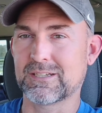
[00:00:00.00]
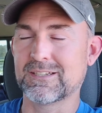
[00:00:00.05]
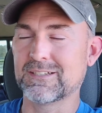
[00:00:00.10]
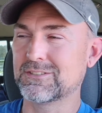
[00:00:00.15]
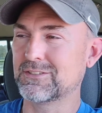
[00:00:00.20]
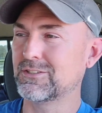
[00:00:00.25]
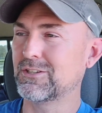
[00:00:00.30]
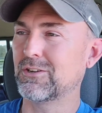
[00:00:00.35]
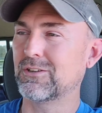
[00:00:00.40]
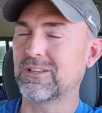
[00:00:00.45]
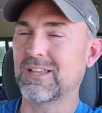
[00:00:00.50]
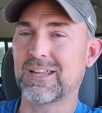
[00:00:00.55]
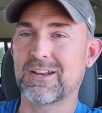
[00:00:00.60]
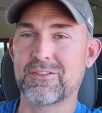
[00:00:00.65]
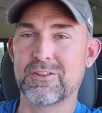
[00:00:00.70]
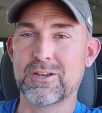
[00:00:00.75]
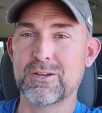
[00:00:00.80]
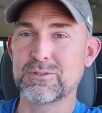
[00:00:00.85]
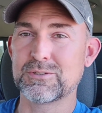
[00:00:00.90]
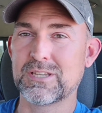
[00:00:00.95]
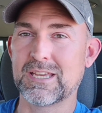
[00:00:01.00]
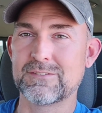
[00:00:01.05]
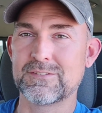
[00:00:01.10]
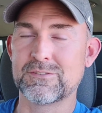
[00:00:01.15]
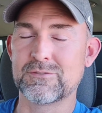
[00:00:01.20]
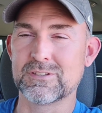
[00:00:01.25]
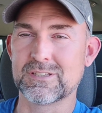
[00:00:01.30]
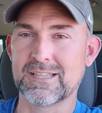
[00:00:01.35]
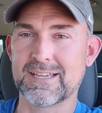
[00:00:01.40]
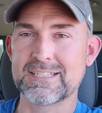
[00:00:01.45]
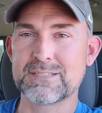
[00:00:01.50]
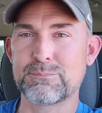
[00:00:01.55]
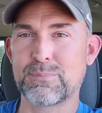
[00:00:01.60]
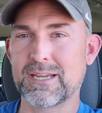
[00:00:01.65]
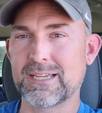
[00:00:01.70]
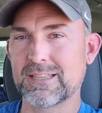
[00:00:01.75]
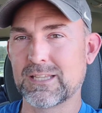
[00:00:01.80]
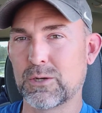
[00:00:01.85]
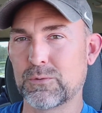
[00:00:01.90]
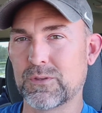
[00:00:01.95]
because you know a lot of those have even less
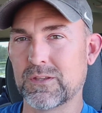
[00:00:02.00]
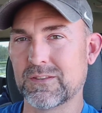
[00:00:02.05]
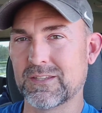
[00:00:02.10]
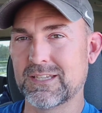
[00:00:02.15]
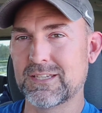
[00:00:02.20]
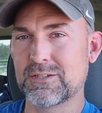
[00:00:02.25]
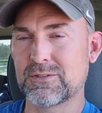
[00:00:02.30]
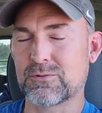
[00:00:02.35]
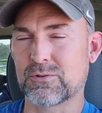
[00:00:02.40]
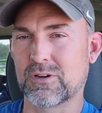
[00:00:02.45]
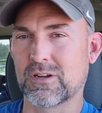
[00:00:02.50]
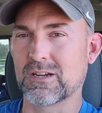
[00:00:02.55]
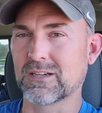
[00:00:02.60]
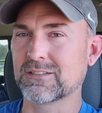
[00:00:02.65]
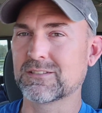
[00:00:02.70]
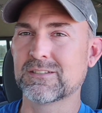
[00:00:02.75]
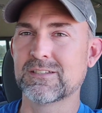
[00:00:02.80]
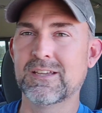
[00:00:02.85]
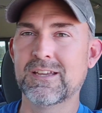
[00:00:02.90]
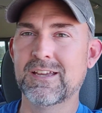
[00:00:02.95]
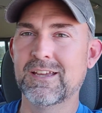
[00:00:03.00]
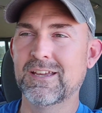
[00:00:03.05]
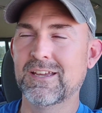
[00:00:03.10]
payload than these trucks,